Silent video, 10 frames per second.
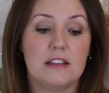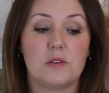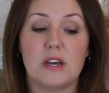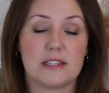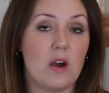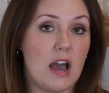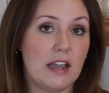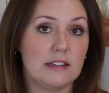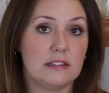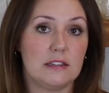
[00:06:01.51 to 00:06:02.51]
So that's how
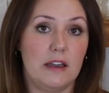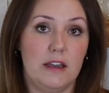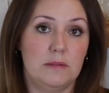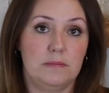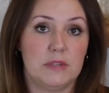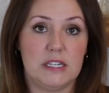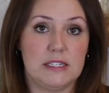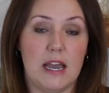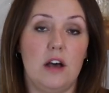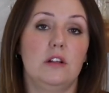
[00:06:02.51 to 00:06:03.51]
I can
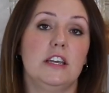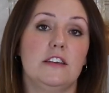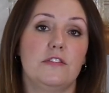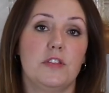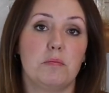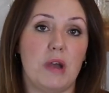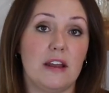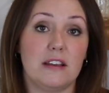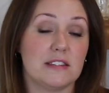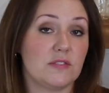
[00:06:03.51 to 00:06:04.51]
tell if the
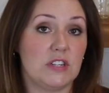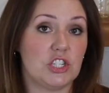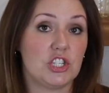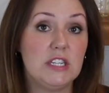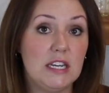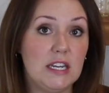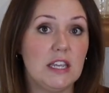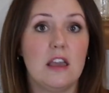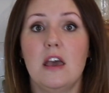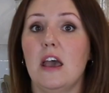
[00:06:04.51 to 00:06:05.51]
bread has finished
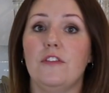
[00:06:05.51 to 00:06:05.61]
kneading